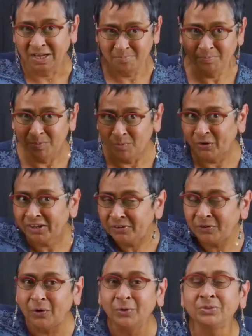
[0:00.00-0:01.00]
promoting
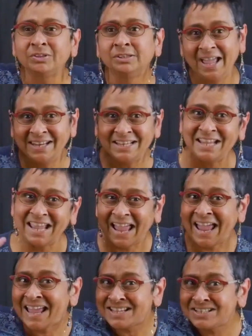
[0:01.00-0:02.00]
growth. And
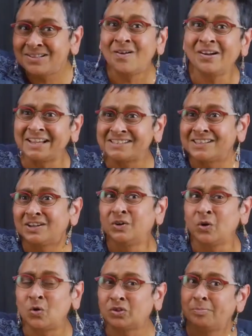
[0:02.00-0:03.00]
as long as the
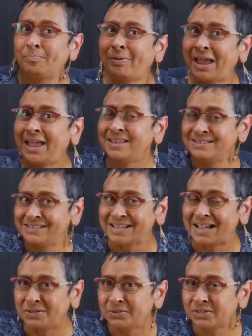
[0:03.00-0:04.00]
growth pans
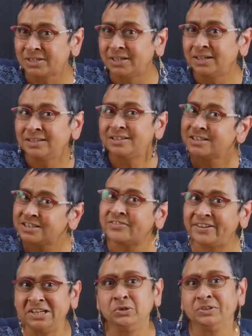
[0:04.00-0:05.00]
out, this is a
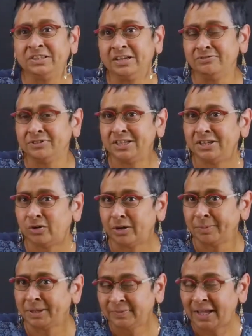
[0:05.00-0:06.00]
very good thing for the
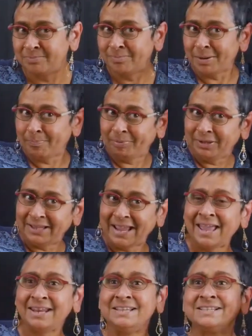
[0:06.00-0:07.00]
economy. And my plan
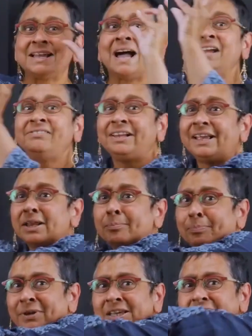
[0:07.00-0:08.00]
is I will get a
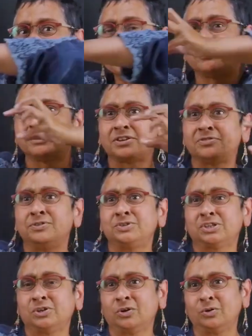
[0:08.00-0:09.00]
piece of that
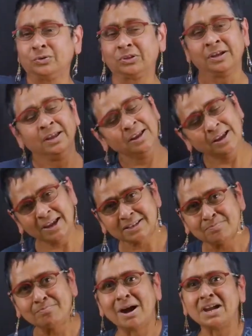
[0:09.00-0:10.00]
future growth
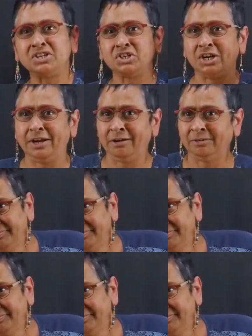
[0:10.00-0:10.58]
as my share,